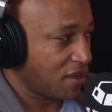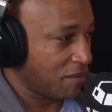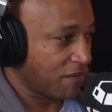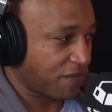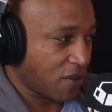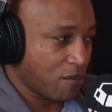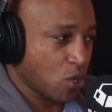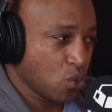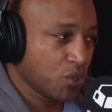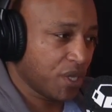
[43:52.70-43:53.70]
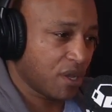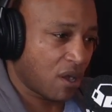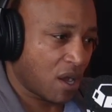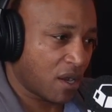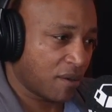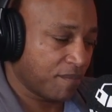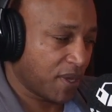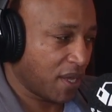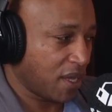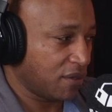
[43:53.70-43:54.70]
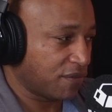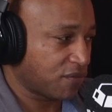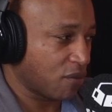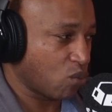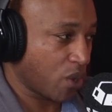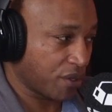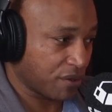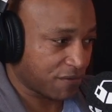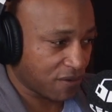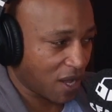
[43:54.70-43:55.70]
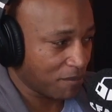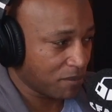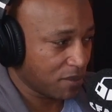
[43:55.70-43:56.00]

from who they are and from where they're from,